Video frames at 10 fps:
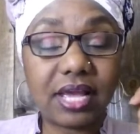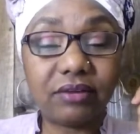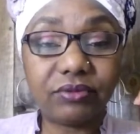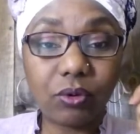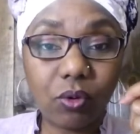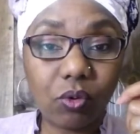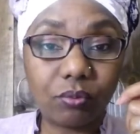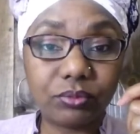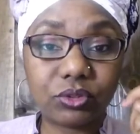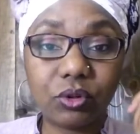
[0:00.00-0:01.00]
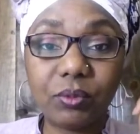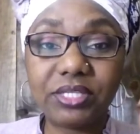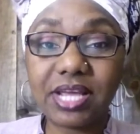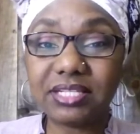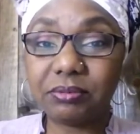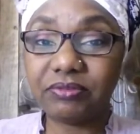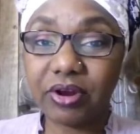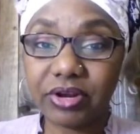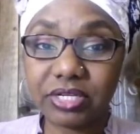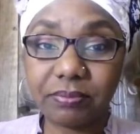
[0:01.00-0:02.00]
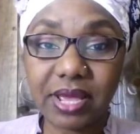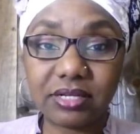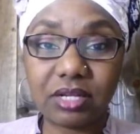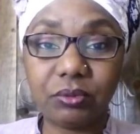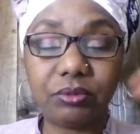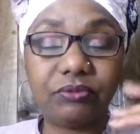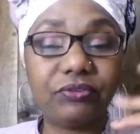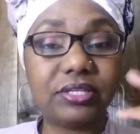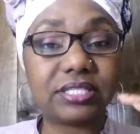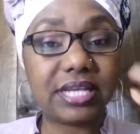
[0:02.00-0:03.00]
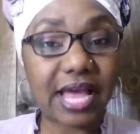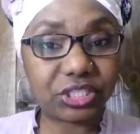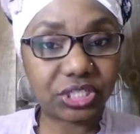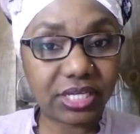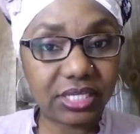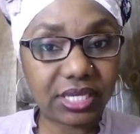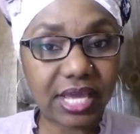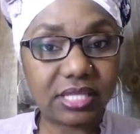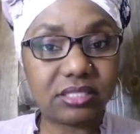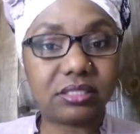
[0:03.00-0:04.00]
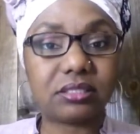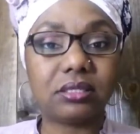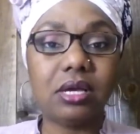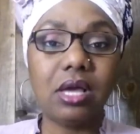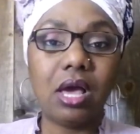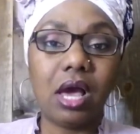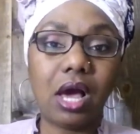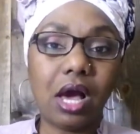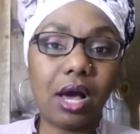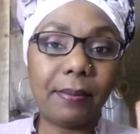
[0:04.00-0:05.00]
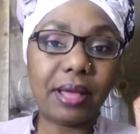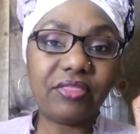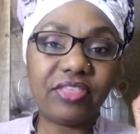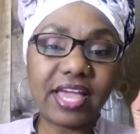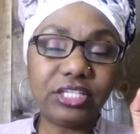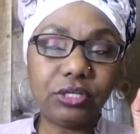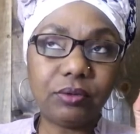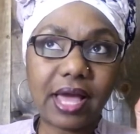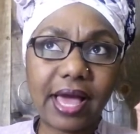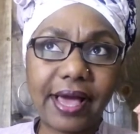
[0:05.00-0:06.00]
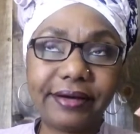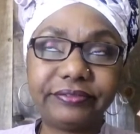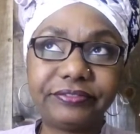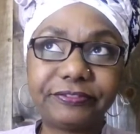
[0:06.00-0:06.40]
of the home. So we tend to be very independent when we first latchkey kids. Then you have